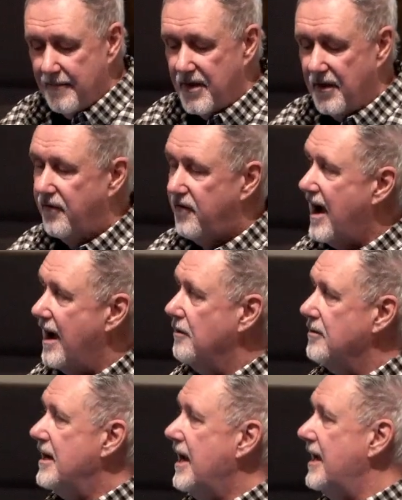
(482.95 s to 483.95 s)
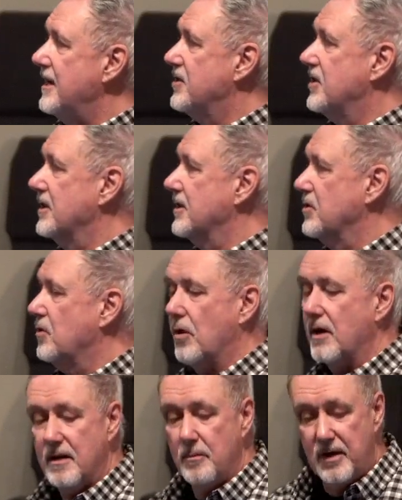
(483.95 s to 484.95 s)
the foundation is
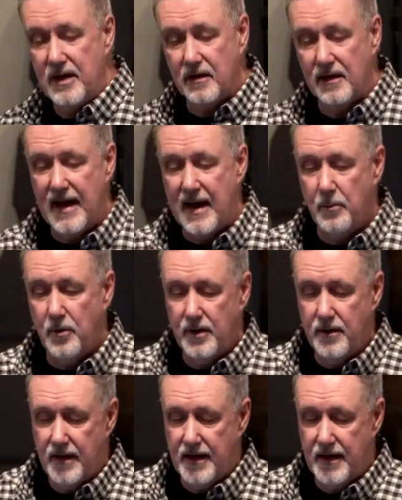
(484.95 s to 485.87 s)
going to be elaborate.